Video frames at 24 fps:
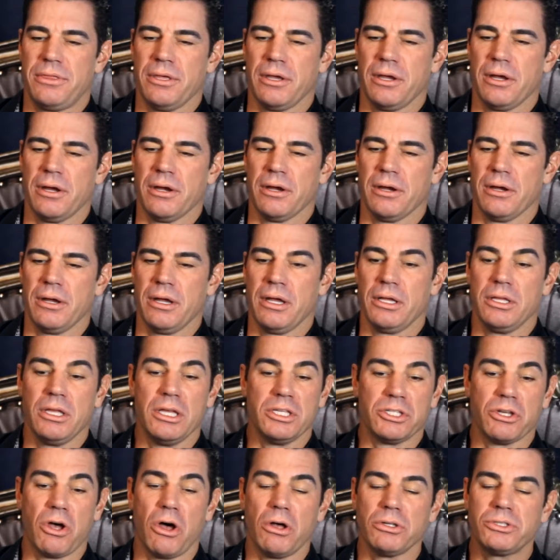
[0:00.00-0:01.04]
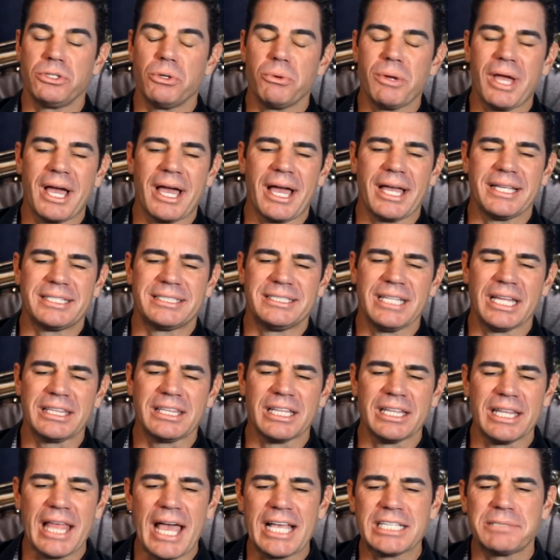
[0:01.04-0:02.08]
There is also,
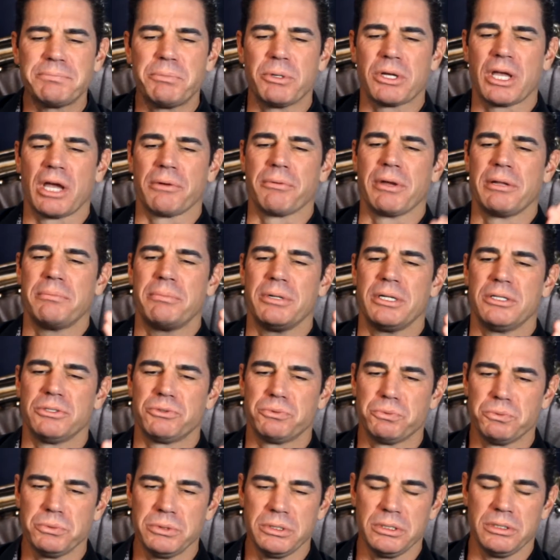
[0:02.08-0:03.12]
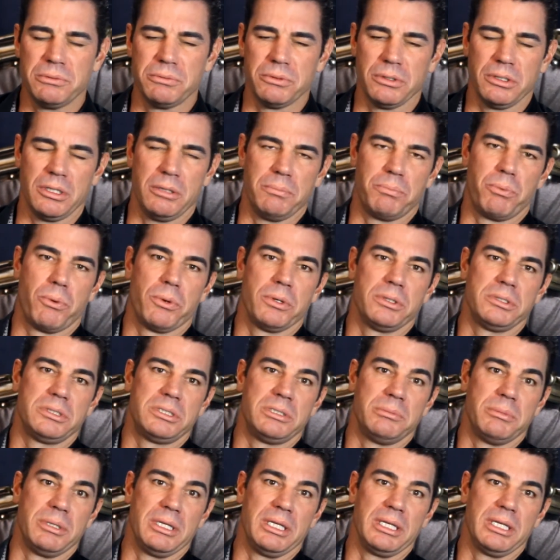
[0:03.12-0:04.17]
it's not the last book I read, but it's really, really
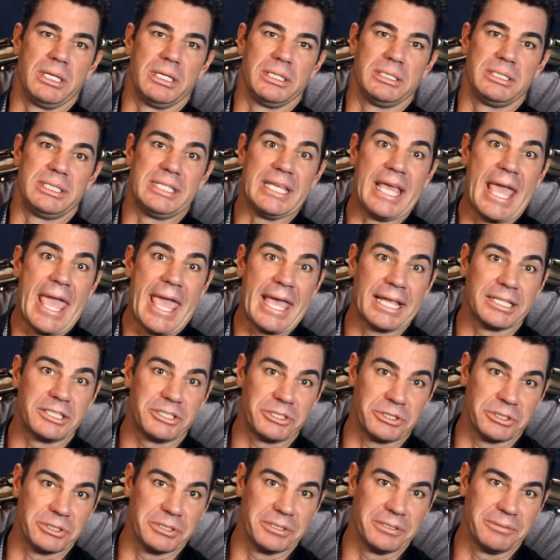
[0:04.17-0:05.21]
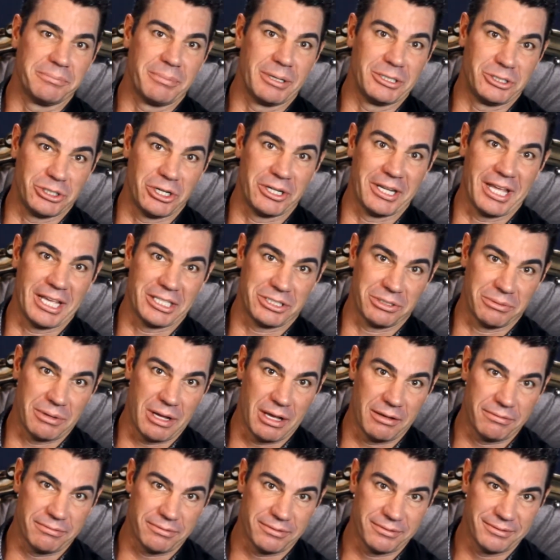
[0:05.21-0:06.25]
important to me, is The Answer by John
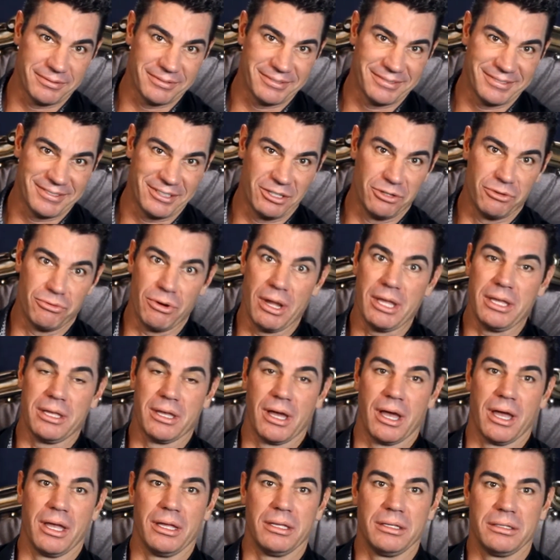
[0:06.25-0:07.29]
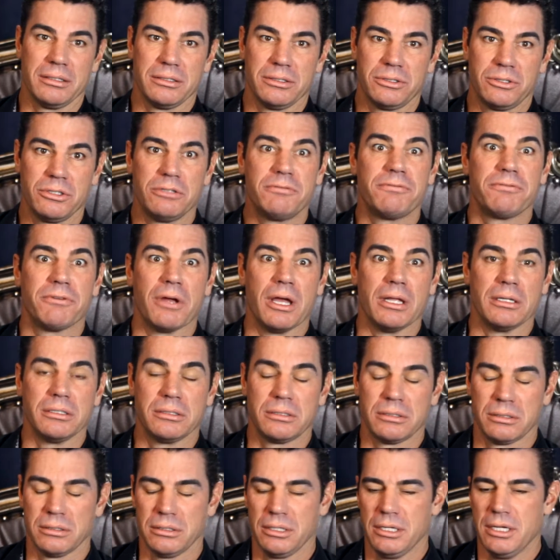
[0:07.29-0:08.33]
Assaraf. Great guy, good
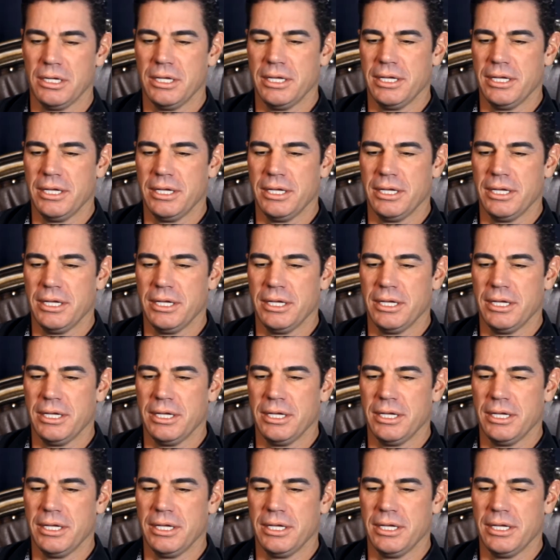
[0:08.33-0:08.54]
friend.